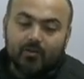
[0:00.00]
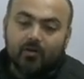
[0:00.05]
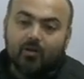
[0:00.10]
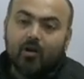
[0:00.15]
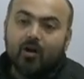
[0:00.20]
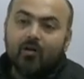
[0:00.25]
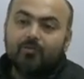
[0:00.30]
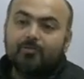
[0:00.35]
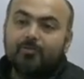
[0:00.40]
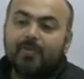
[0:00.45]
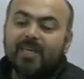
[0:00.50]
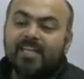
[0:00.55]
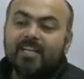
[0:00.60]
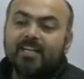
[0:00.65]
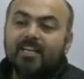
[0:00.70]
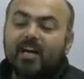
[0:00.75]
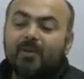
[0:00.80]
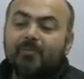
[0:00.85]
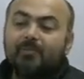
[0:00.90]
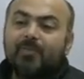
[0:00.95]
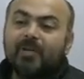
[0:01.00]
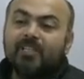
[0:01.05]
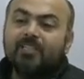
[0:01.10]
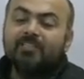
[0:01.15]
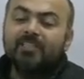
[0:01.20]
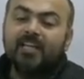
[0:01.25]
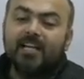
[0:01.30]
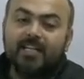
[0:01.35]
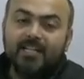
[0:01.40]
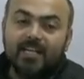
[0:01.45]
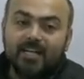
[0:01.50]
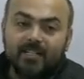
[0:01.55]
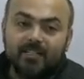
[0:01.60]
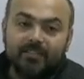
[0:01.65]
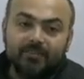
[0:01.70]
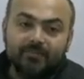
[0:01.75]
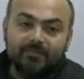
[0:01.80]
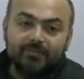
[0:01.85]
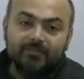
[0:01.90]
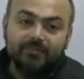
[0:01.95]
of being
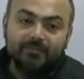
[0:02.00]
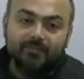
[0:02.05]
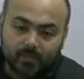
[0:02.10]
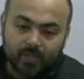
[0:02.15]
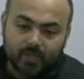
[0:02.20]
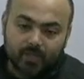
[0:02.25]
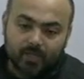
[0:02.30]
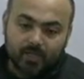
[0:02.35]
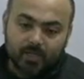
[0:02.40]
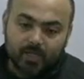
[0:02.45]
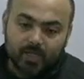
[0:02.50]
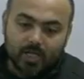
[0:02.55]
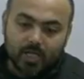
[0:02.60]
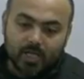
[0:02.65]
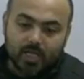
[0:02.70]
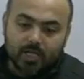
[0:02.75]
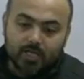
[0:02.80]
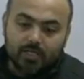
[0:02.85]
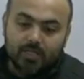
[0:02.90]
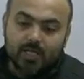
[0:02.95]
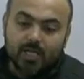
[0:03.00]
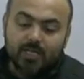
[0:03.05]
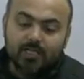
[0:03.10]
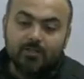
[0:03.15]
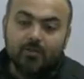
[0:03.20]
compensated, does